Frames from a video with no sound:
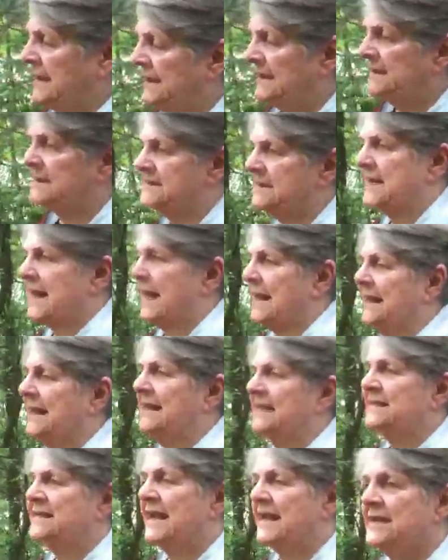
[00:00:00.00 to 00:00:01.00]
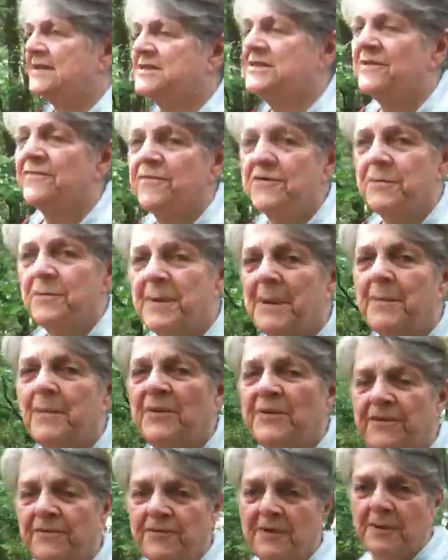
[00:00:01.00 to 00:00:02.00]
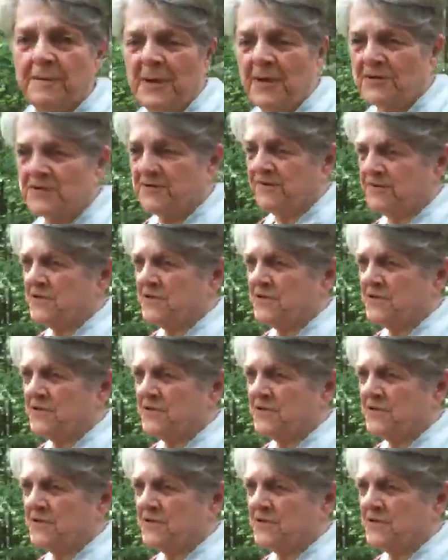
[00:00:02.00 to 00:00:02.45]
is that it takes different people different amounts